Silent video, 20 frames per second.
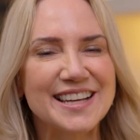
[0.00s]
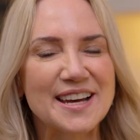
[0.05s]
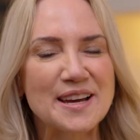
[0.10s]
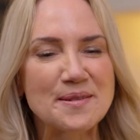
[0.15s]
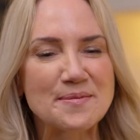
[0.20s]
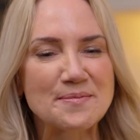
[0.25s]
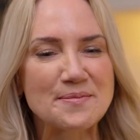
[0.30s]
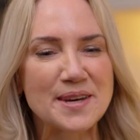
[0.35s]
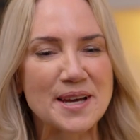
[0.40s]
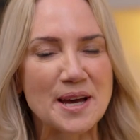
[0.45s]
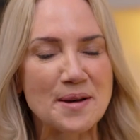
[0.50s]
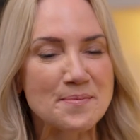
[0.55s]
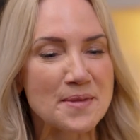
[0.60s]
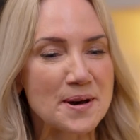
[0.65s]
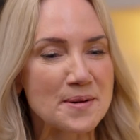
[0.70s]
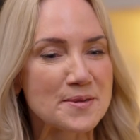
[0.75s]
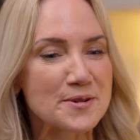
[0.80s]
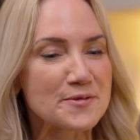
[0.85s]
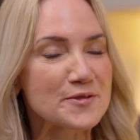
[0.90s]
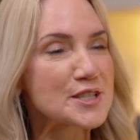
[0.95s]
I'm a
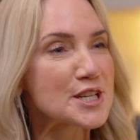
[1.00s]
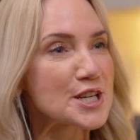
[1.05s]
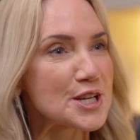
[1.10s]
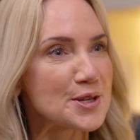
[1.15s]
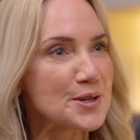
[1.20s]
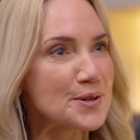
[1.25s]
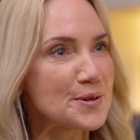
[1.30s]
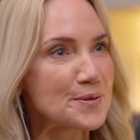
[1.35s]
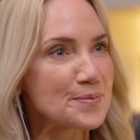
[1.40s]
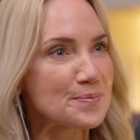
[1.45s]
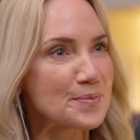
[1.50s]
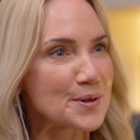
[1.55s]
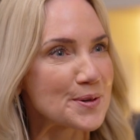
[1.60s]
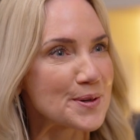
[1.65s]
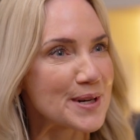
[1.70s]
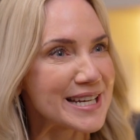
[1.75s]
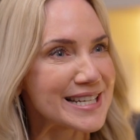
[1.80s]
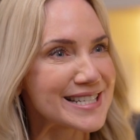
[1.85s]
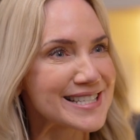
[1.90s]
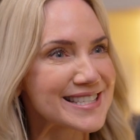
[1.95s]
mum of 2
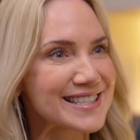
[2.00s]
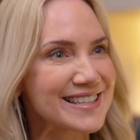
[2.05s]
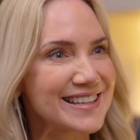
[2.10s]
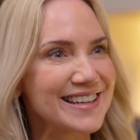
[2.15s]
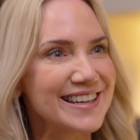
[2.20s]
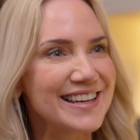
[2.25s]
boys.